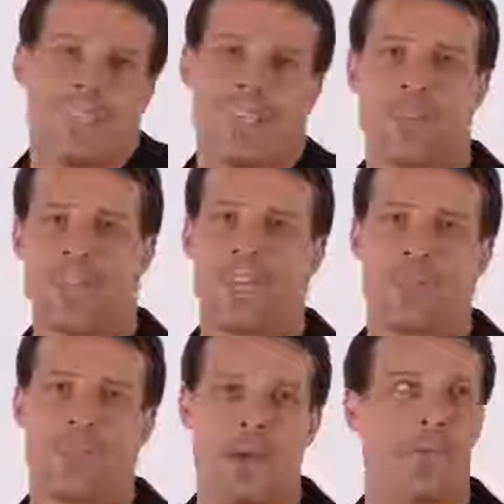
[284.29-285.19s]
You don't need to
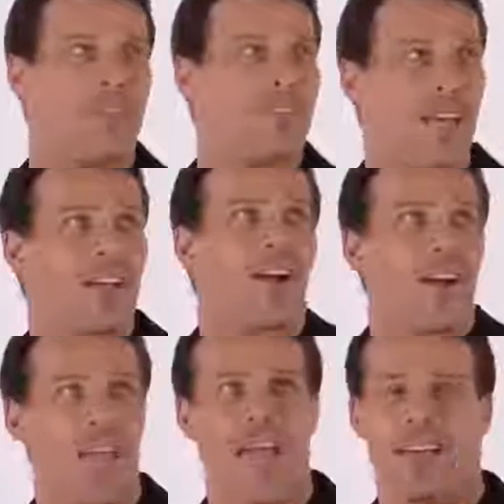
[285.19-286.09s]
compete with it. It's like,
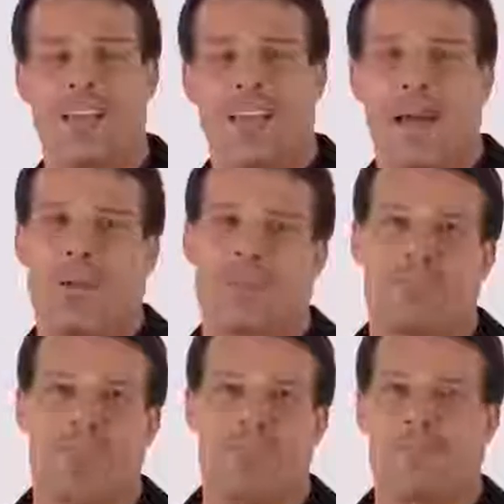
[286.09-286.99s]
okay.
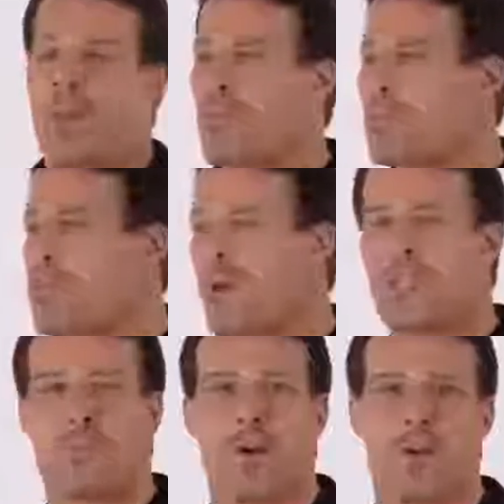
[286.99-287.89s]
Remember Jerry
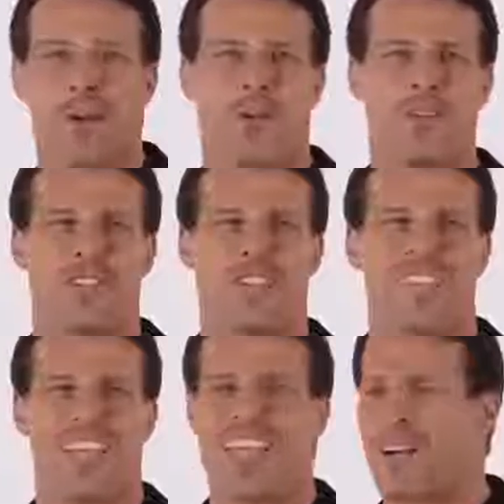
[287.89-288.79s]
Springer? I don't know if he's still
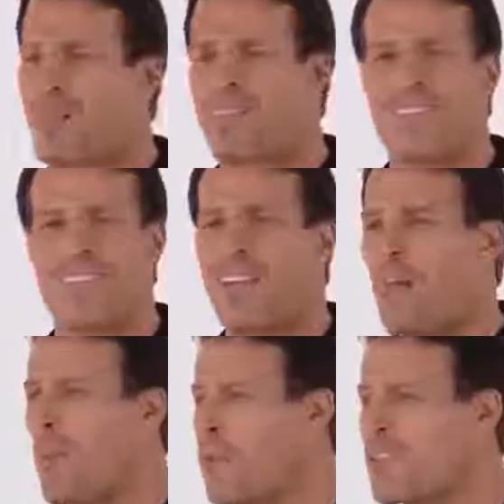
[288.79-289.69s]
in the air, but I
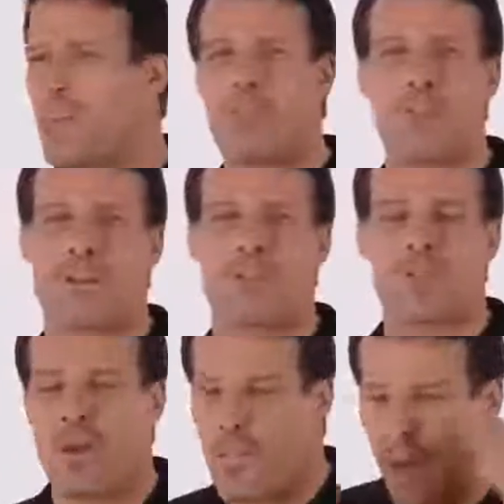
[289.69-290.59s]
remember he used to get people on the
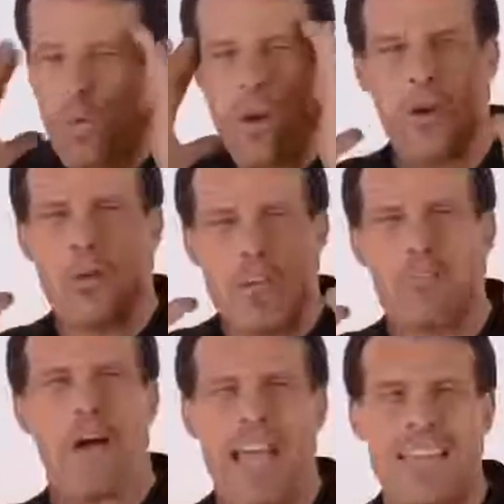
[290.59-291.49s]
show and I thought, where would he
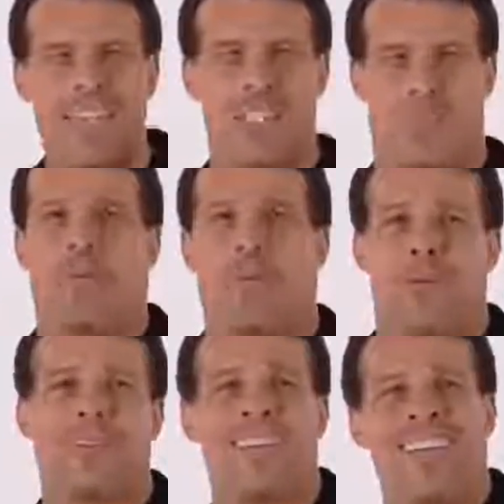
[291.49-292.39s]
find these people?